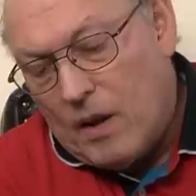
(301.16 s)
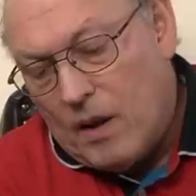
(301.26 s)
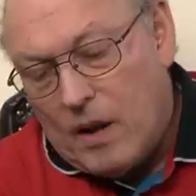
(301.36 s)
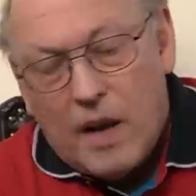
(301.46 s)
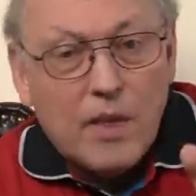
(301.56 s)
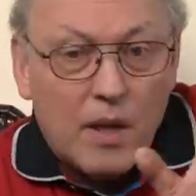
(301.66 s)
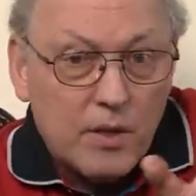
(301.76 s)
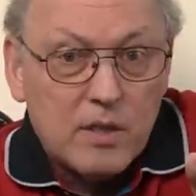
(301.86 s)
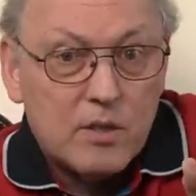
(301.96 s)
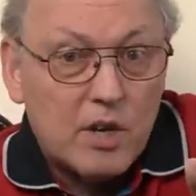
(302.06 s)
uh, and, and
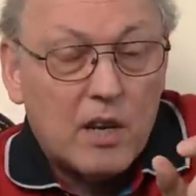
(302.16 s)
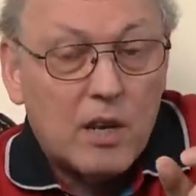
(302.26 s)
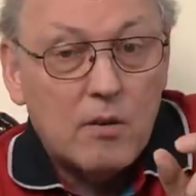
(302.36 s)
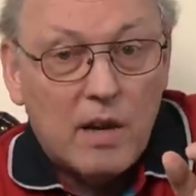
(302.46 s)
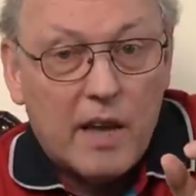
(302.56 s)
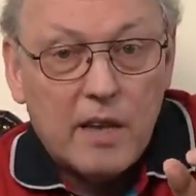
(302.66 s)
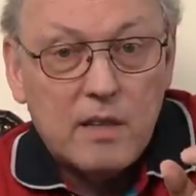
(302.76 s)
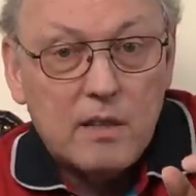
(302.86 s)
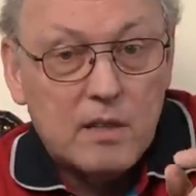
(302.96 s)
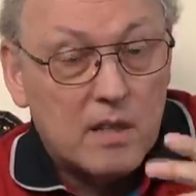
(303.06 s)
this charcoal
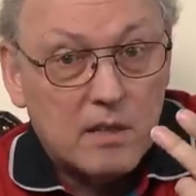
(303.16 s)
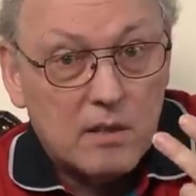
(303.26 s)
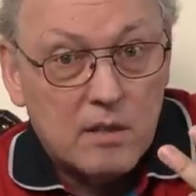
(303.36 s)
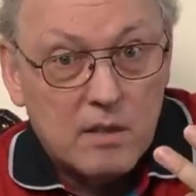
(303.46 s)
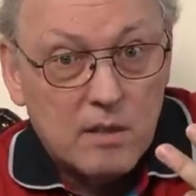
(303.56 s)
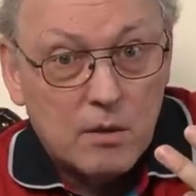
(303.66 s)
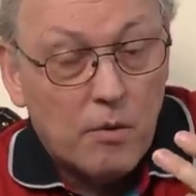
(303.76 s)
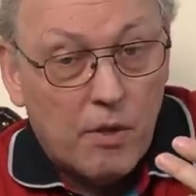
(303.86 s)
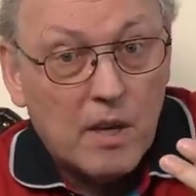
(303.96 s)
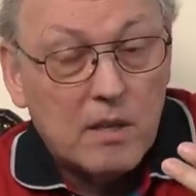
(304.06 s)
layer does two
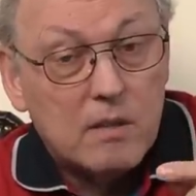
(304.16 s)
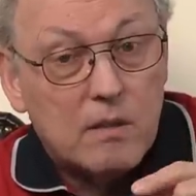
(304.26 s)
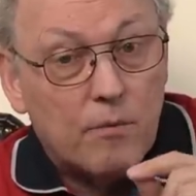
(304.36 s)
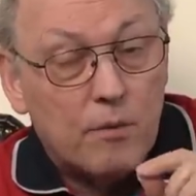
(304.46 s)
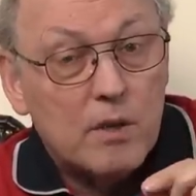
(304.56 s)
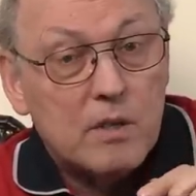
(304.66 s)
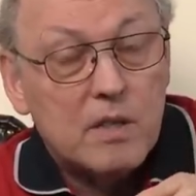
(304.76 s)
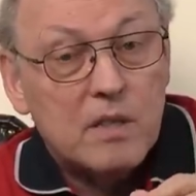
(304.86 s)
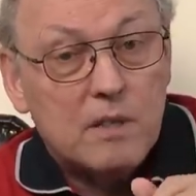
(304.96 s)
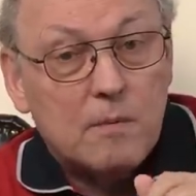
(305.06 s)
things. The first
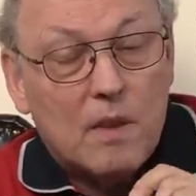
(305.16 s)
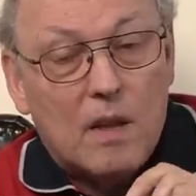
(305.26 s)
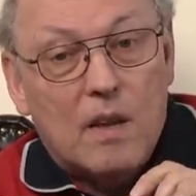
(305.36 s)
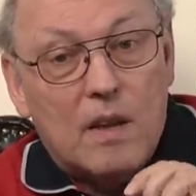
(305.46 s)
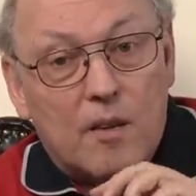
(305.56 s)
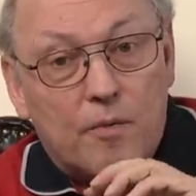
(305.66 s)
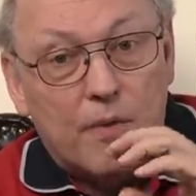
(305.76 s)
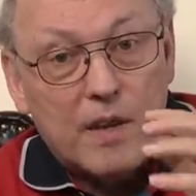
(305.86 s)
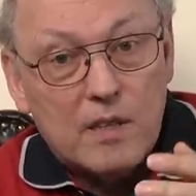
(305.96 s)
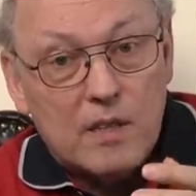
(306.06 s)
is it
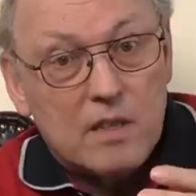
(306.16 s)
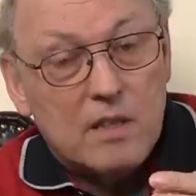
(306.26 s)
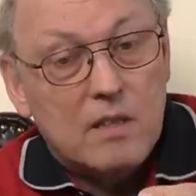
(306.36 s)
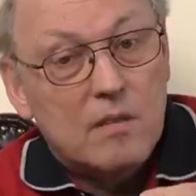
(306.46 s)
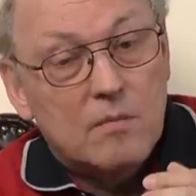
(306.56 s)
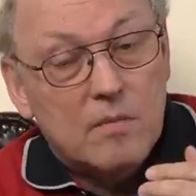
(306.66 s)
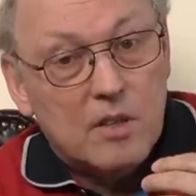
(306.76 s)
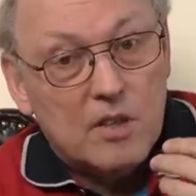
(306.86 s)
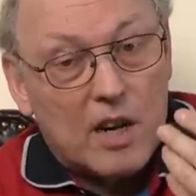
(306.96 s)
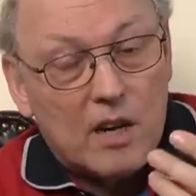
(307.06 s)
filters.
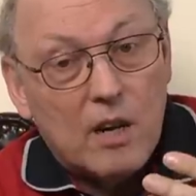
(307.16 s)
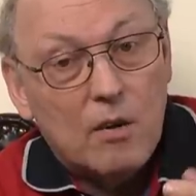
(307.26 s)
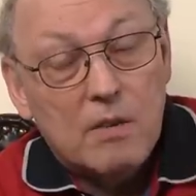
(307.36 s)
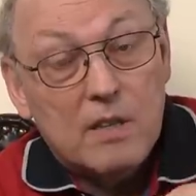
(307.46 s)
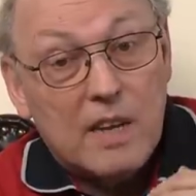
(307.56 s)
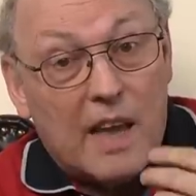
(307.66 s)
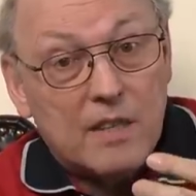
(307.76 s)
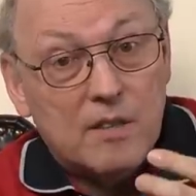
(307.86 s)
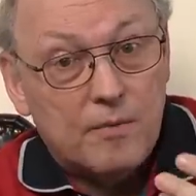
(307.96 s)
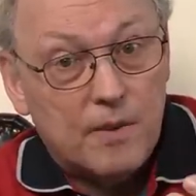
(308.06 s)
Charcoal is an
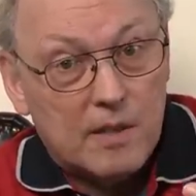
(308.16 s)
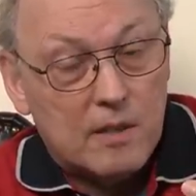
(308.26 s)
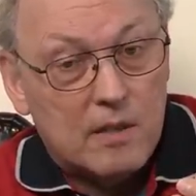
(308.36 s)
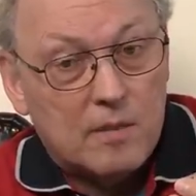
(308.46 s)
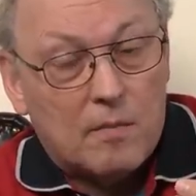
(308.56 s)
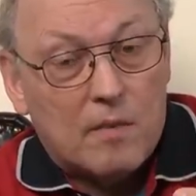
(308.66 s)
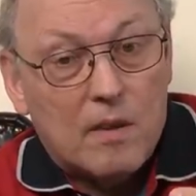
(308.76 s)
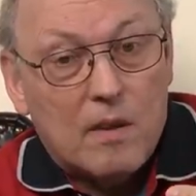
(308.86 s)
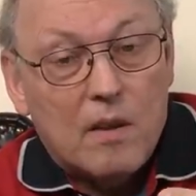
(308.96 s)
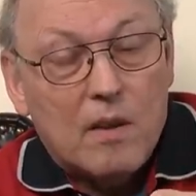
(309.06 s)
active filter.
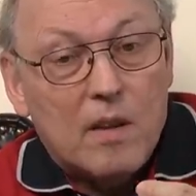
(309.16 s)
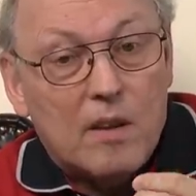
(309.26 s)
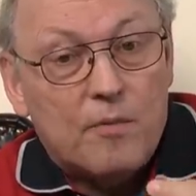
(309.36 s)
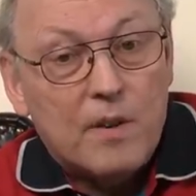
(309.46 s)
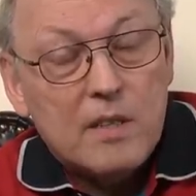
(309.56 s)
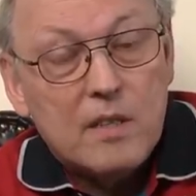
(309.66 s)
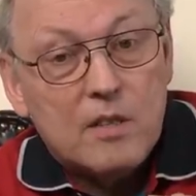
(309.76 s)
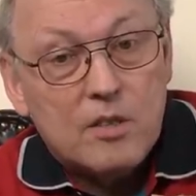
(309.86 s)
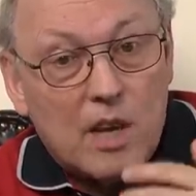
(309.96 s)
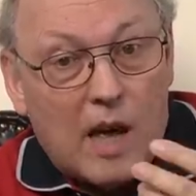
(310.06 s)
It
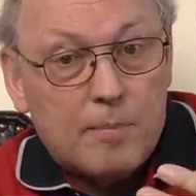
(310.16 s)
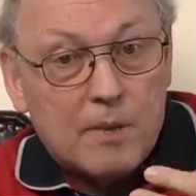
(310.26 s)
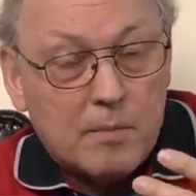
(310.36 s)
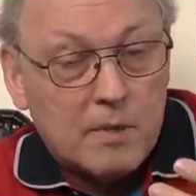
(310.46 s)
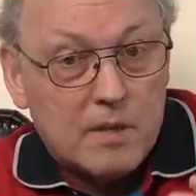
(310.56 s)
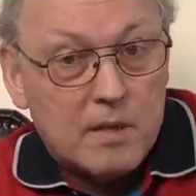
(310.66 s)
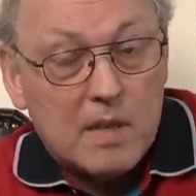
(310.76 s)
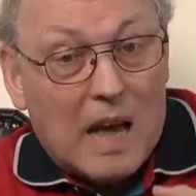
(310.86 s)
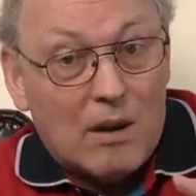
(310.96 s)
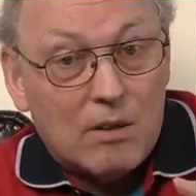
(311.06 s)
filters sharp
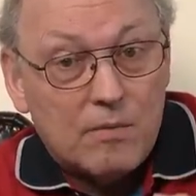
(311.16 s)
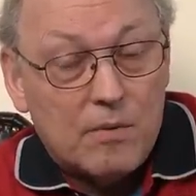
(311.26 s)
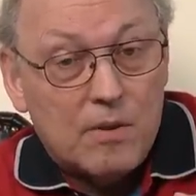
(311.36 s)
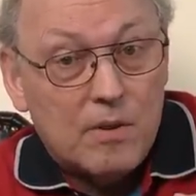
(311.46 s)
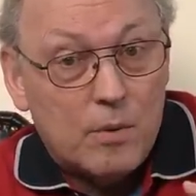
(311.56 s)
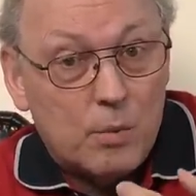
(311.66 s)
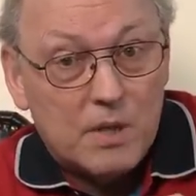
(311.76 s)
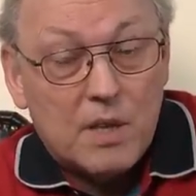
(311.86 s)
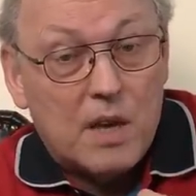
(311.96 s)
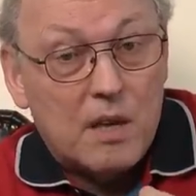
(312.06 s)
substances out of the
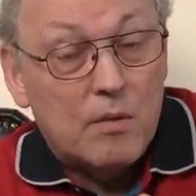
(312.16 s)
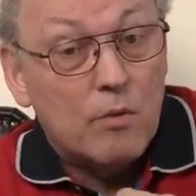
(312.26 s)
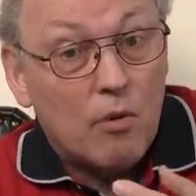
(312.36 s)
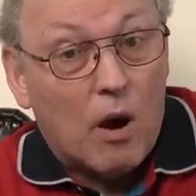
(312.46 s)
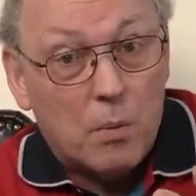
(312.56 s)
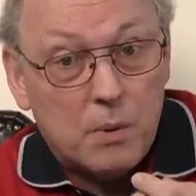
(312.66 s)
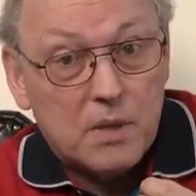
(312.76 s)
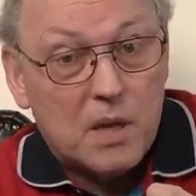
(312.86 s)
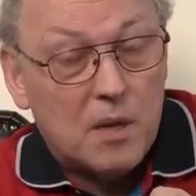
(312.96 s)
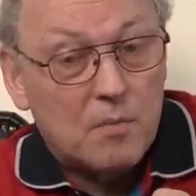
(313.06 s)
whiskey, the raw
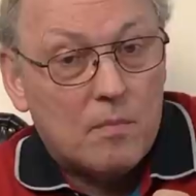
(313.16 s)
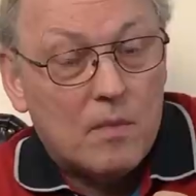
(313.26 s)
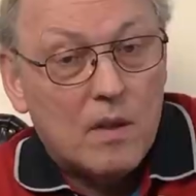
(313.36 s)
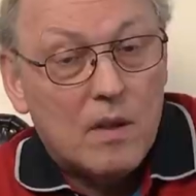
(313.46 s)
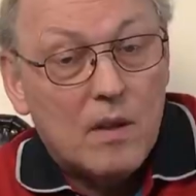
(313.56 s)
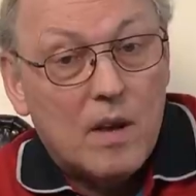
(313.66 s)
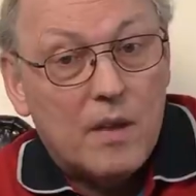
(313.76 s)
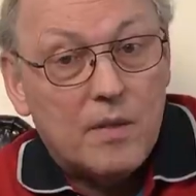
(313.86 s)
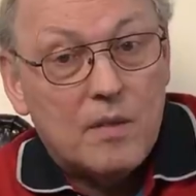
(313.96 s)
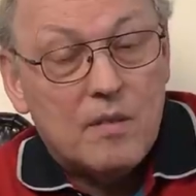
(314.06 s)
whiskey.
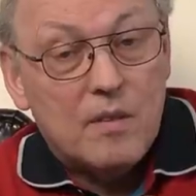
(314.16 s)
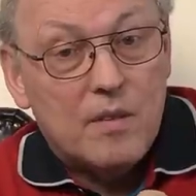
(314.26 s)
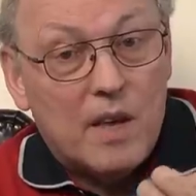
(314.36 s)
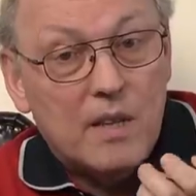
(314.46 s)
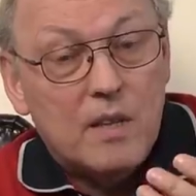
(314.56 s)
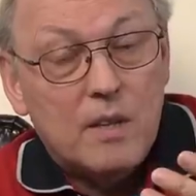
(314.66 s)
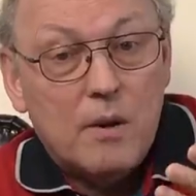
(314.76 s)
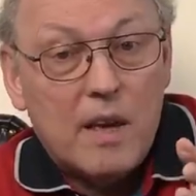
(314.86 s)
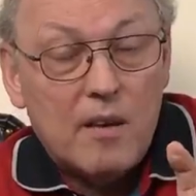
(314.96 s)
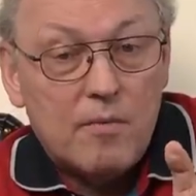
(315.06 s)
And then
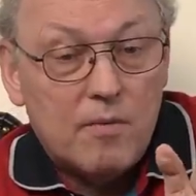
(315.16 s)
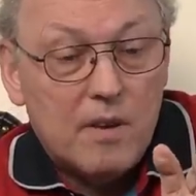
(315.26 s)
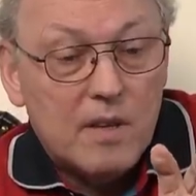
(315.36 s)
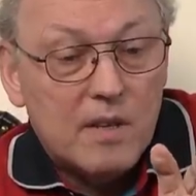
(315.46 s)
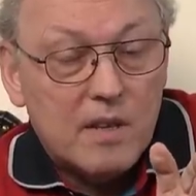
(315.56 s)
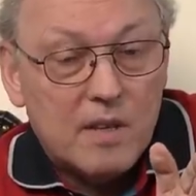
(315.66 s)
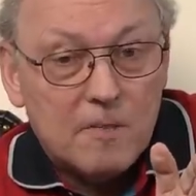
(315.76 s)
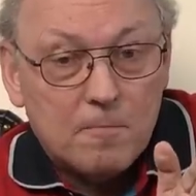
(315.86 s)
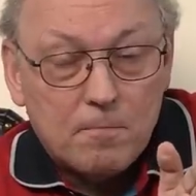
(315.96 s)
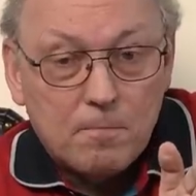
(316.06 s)
you have uh,